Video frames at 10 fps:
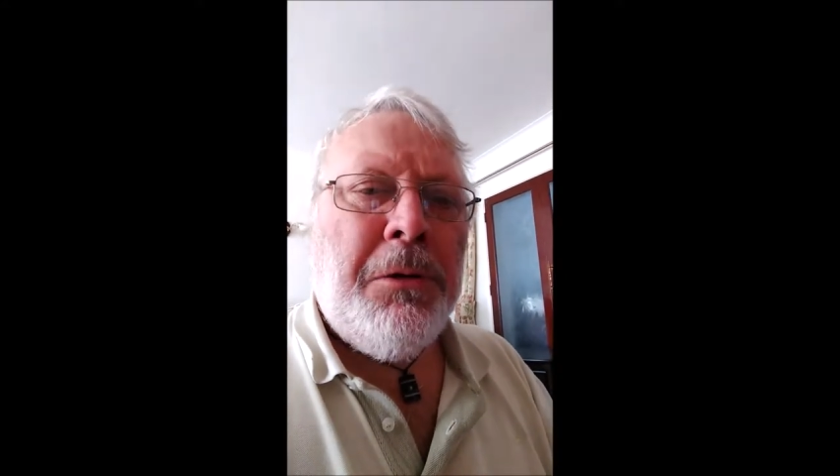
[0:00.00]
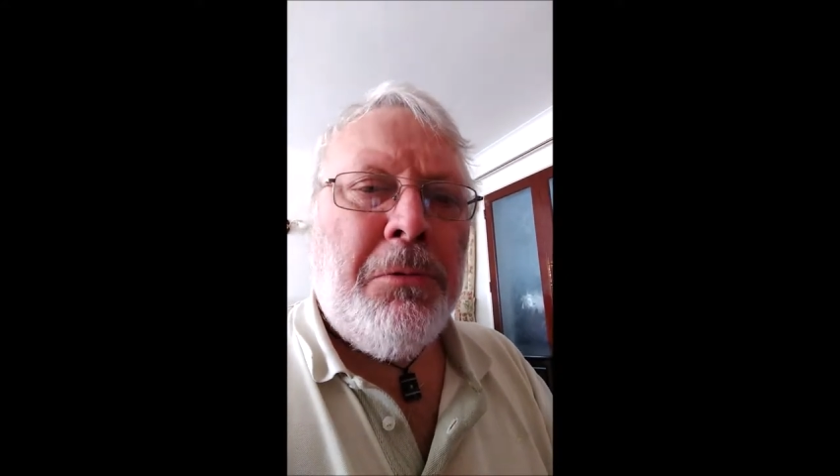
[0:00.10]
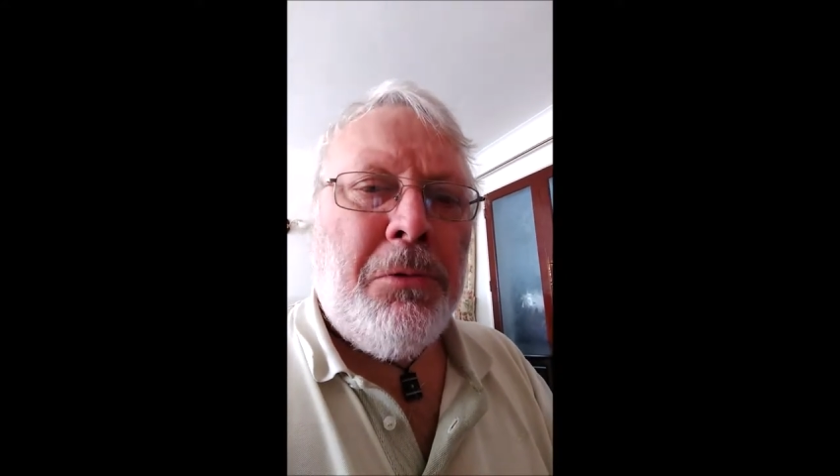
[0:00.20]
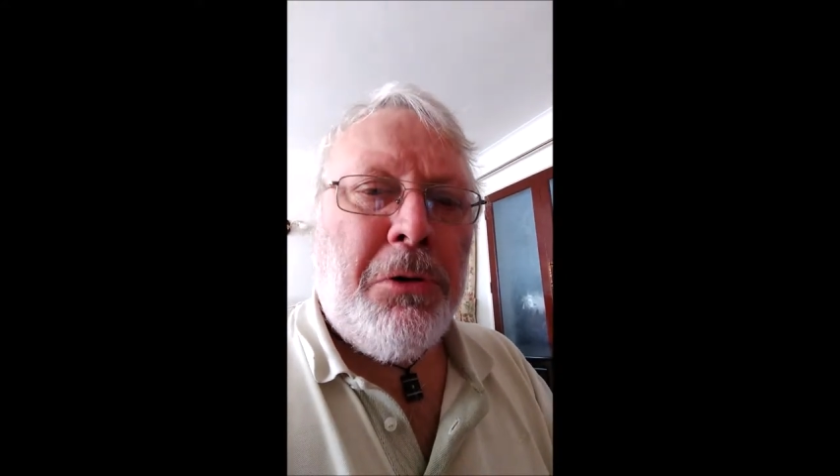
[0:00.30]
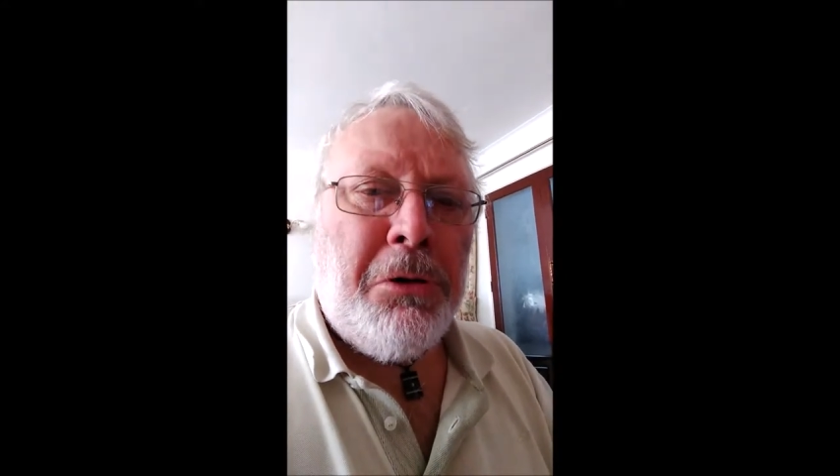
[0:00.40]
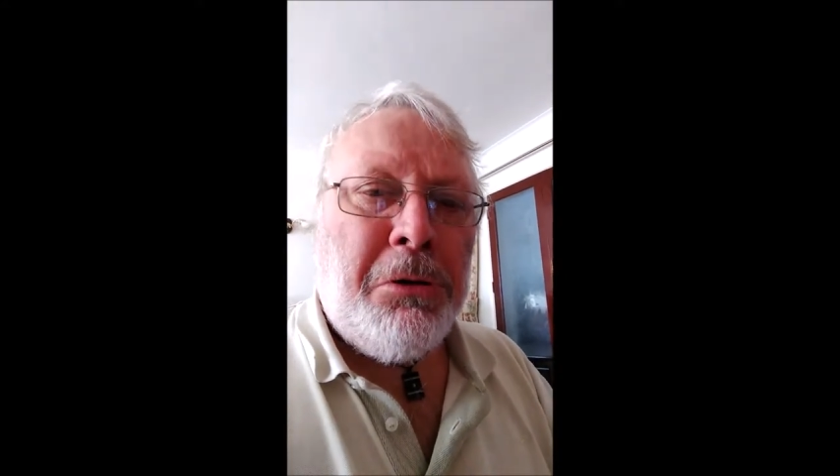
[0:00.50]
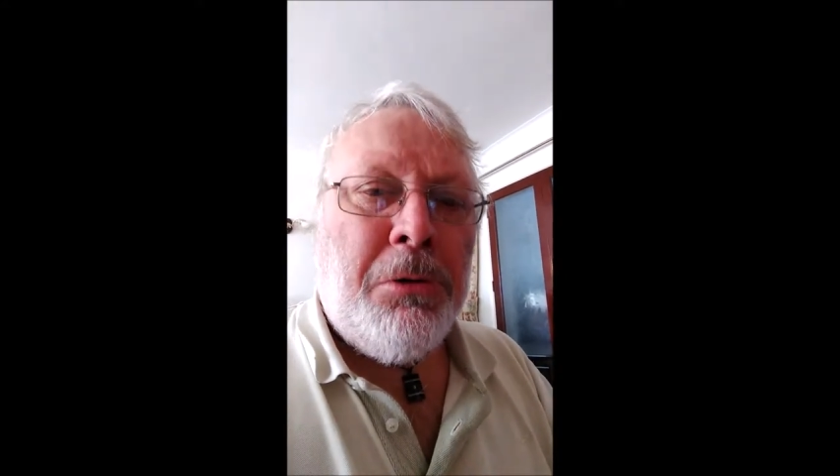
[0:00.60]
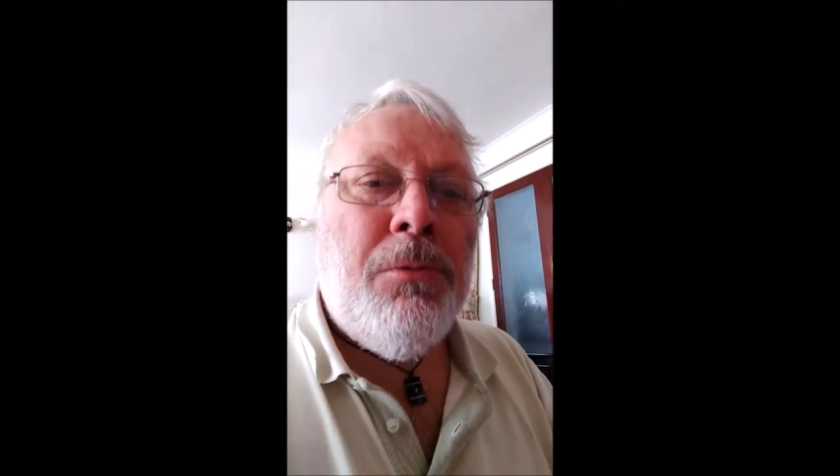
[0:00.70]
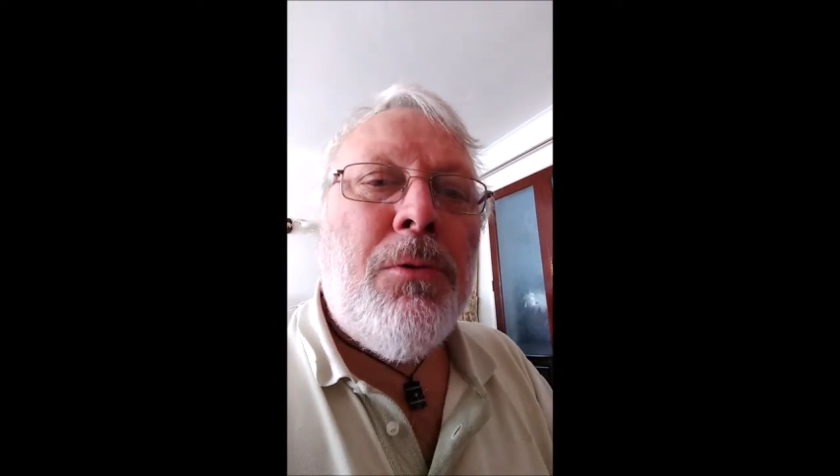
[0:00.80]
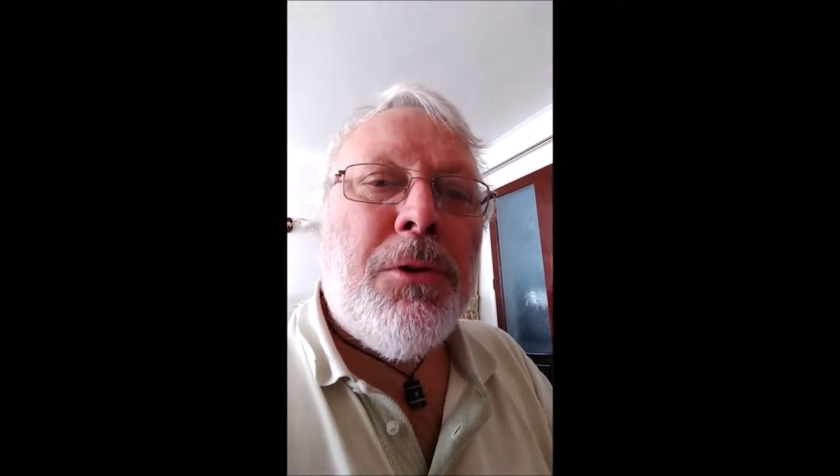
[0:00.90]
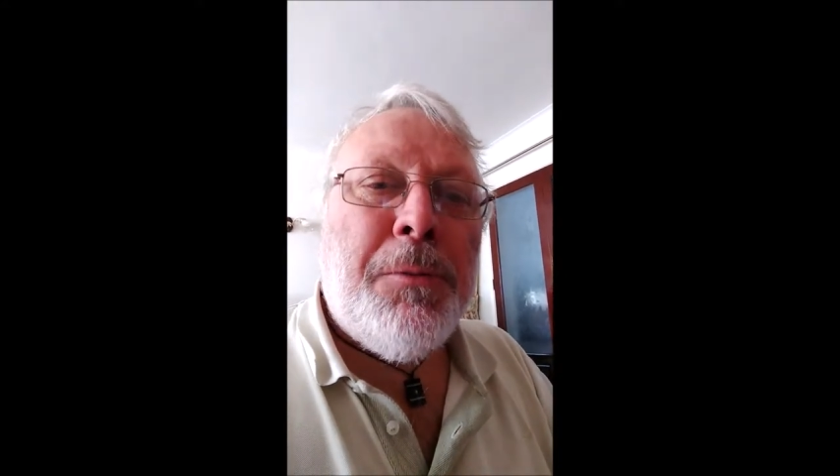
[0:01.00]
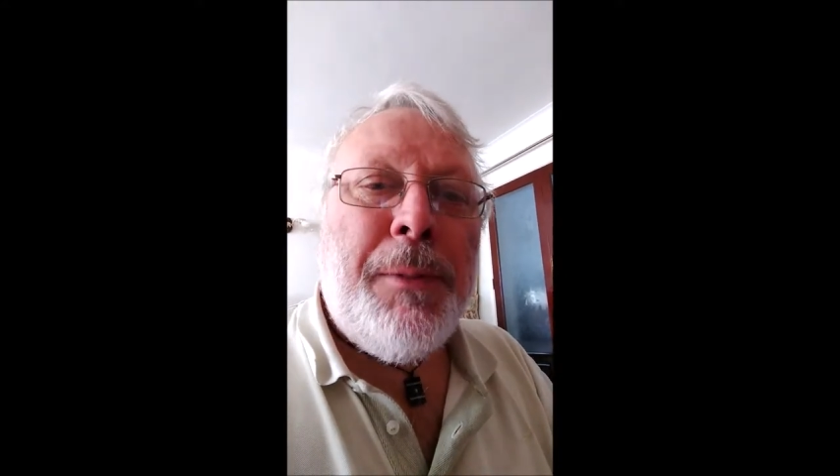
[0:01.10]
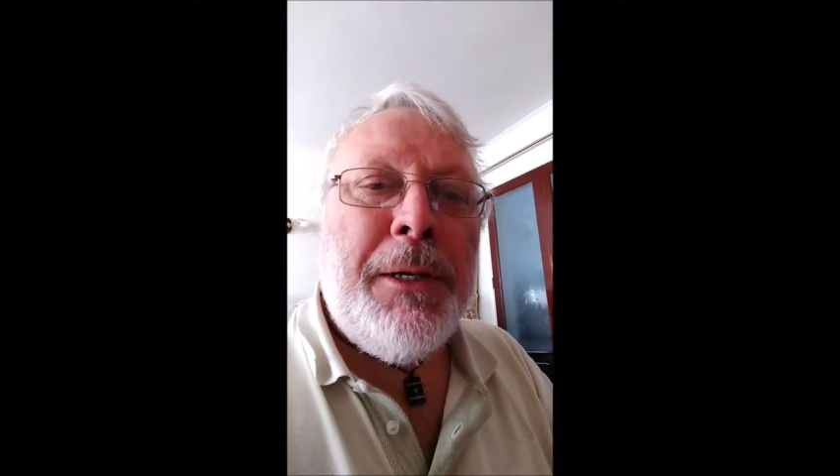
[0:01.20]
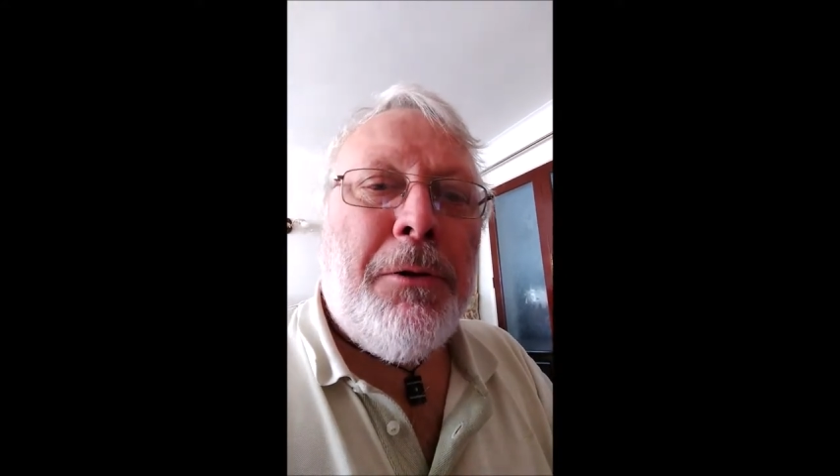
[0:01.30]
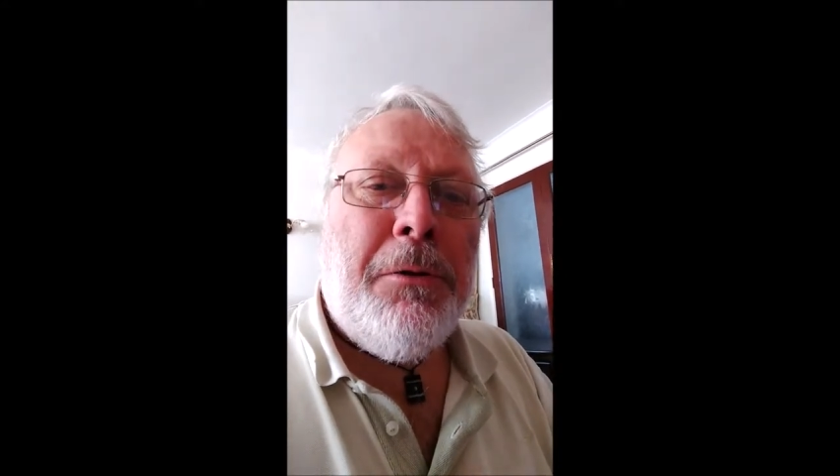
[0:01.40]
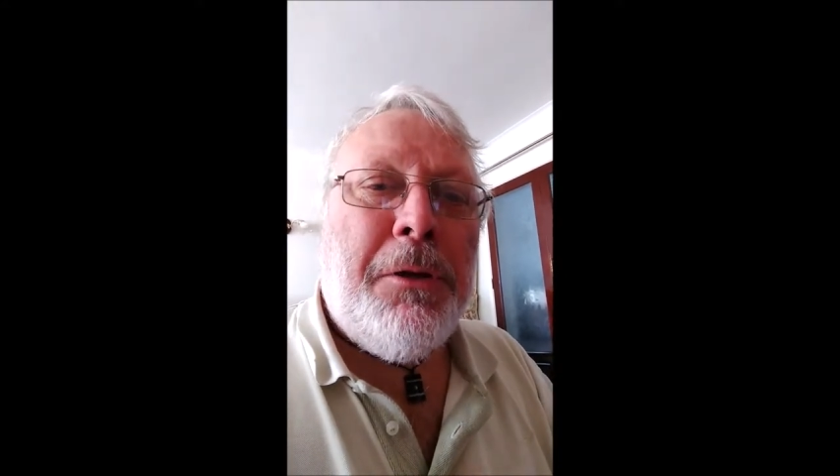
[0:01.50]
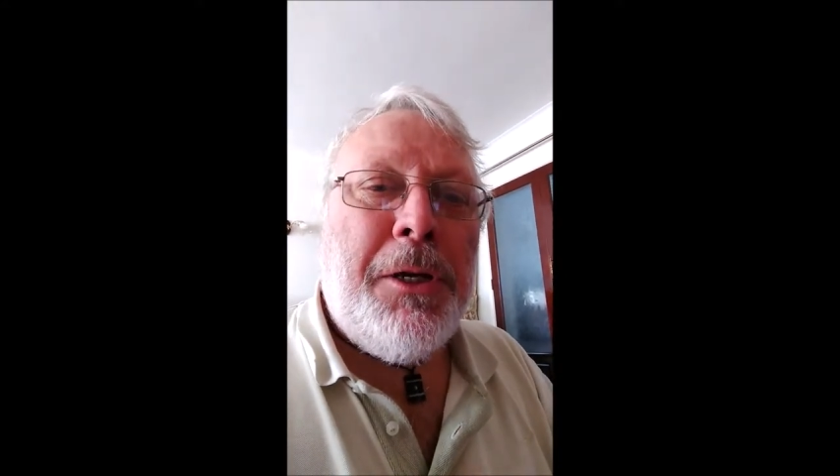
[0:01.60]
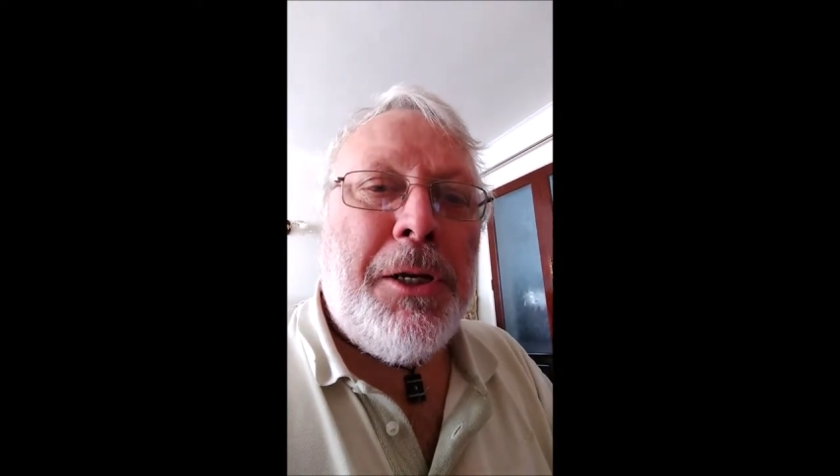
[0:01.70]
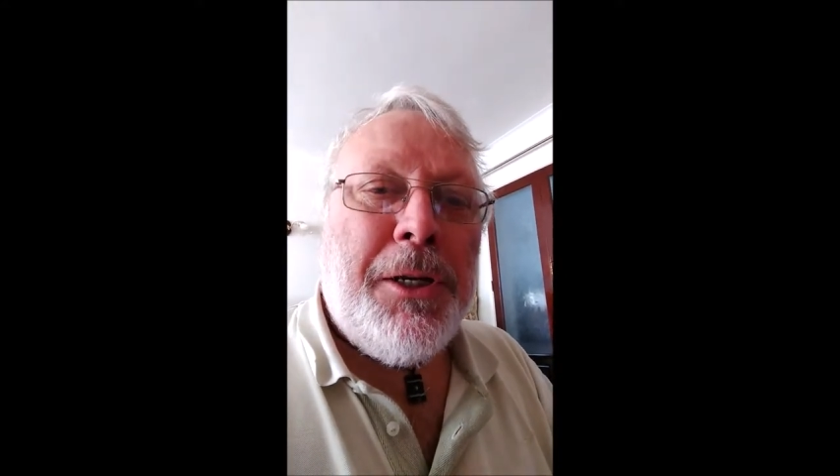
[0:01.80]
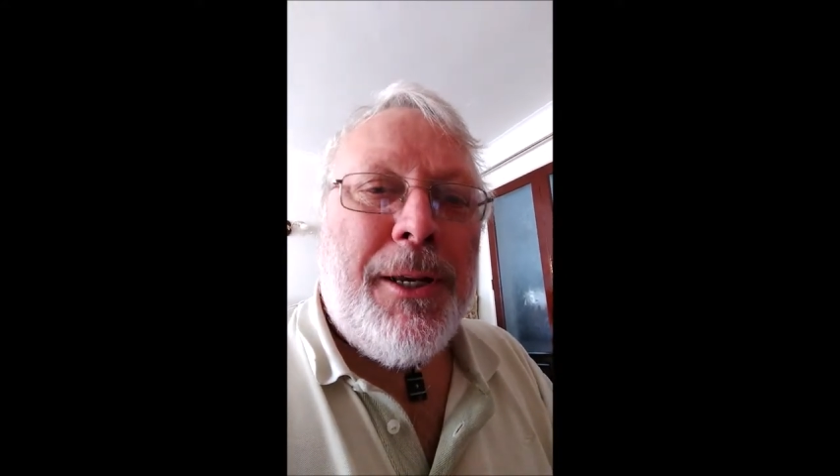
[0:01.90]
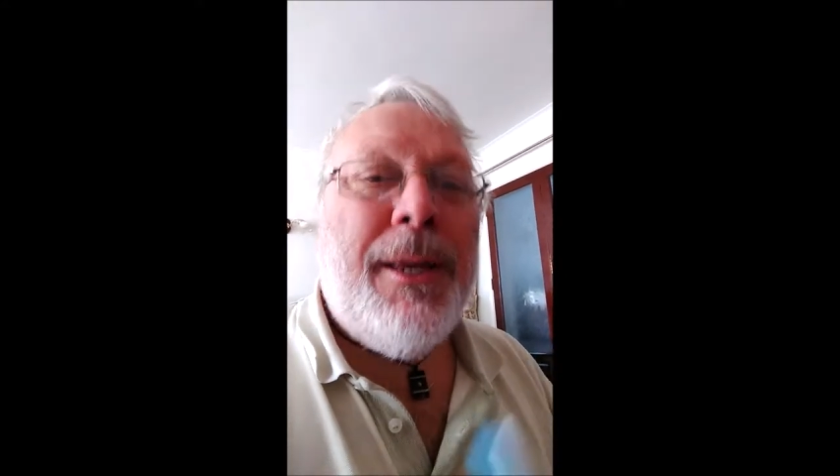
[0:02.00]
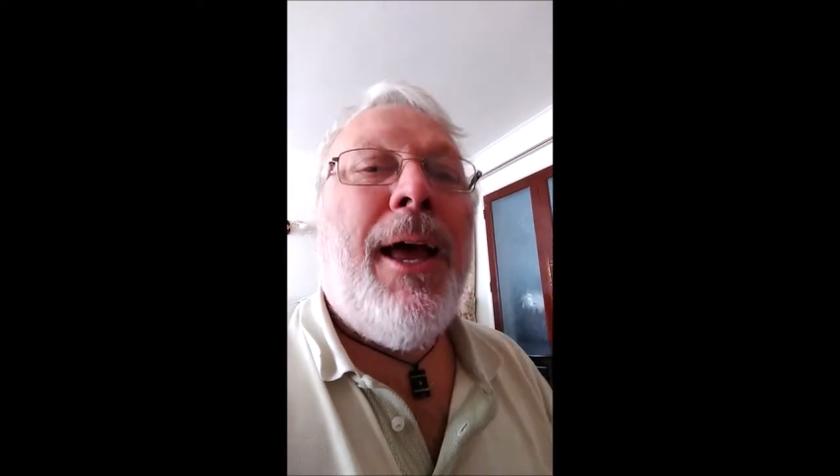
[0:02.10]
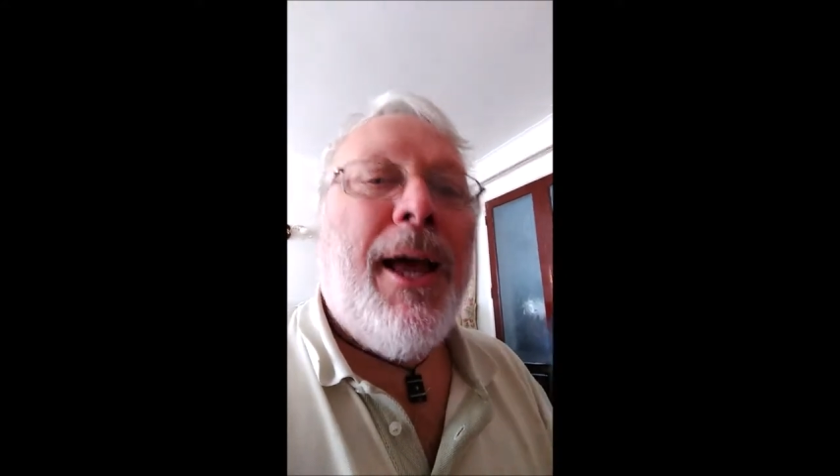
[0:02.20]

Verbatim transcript: "Oh yeah, what's been on this?"